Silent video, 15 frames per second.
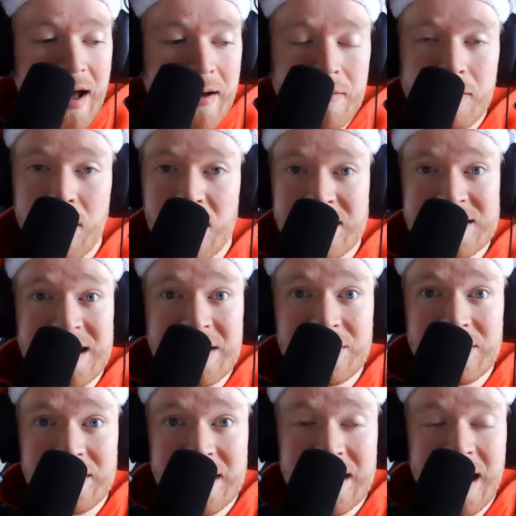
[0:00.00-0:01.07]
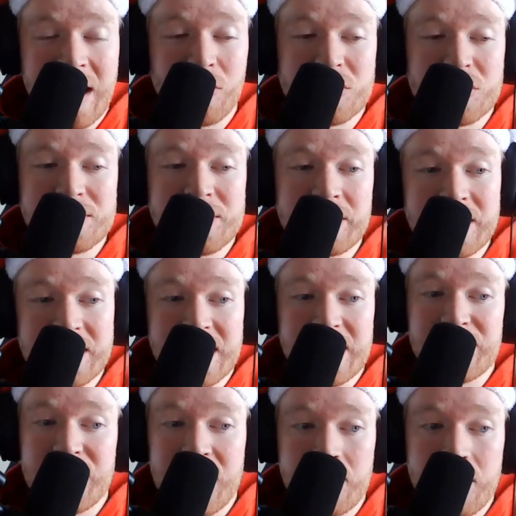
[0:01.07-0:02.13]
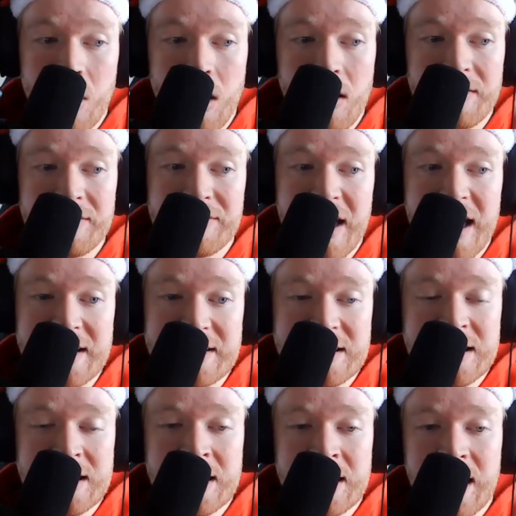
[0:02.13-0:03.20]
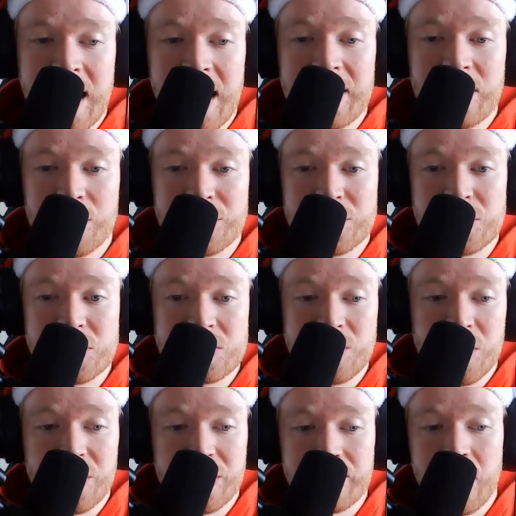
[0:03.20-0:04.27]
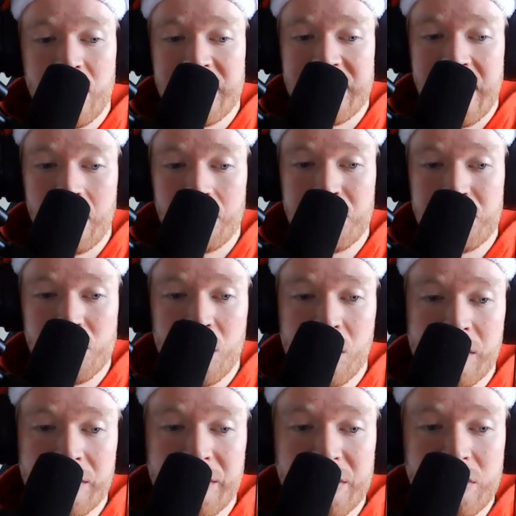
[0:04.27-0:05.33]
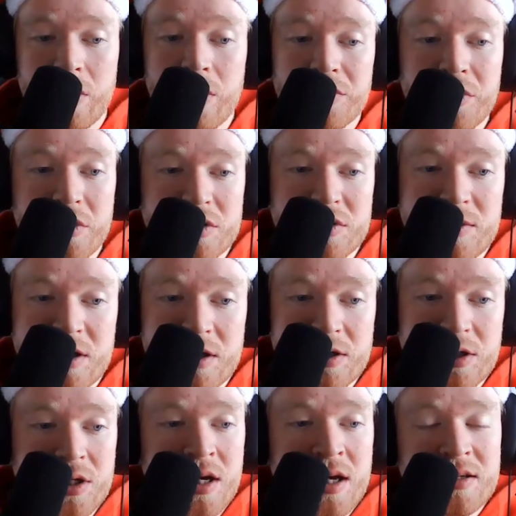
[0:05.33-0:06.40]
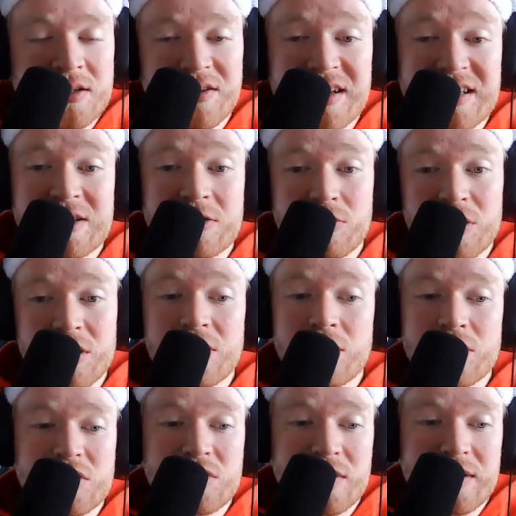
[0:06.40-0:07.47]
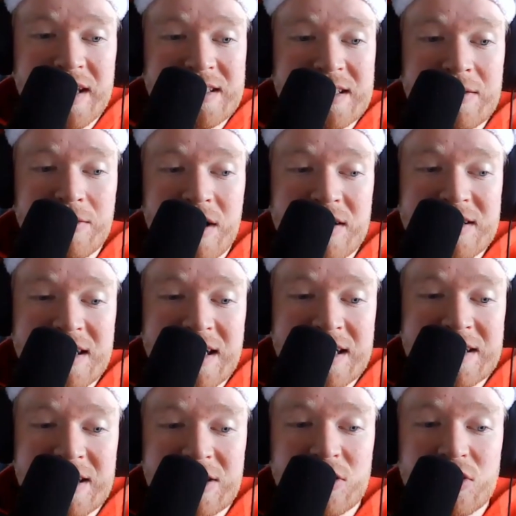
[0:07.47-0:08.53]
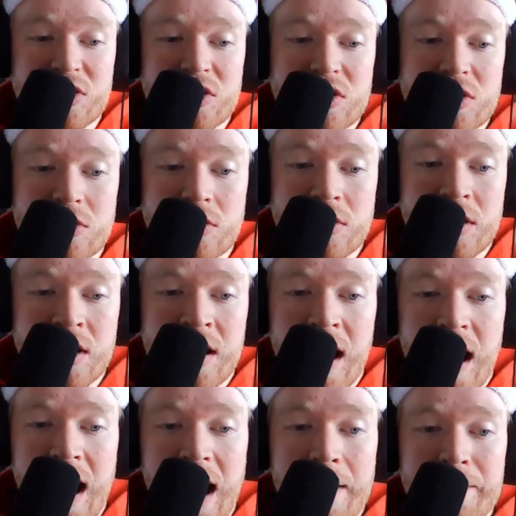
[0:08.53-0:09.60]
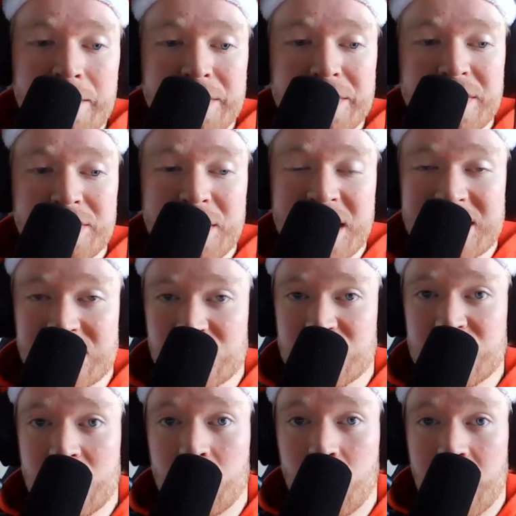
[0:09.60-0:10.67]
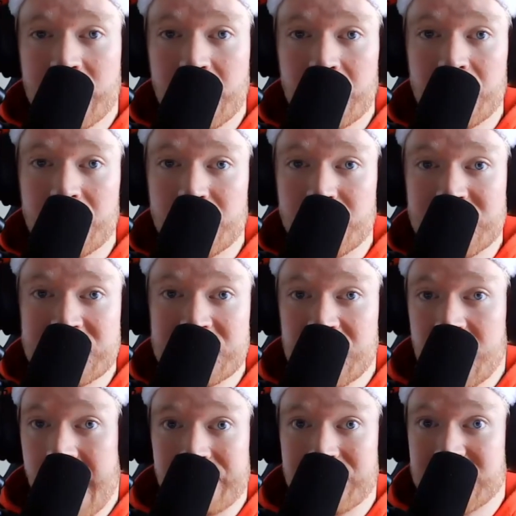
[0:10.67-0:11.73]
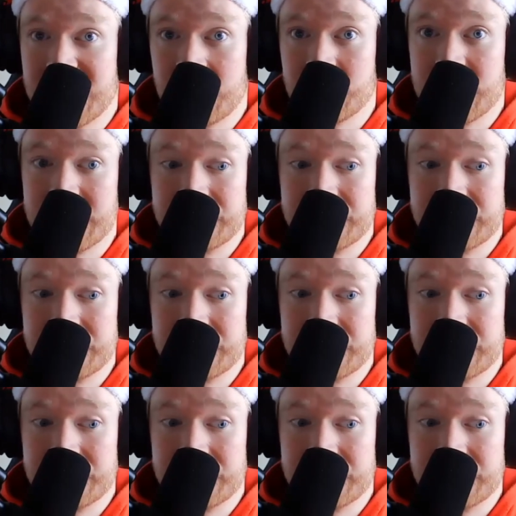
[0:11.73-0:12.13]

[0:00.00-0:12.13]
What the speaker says: monetarily. I want to be able to give them all of that in order to spur them on and help them along in their goal towards marriage. So this is a really cool story. Let's see what else he continues to do. Because there's still one girl who does not have a dowry.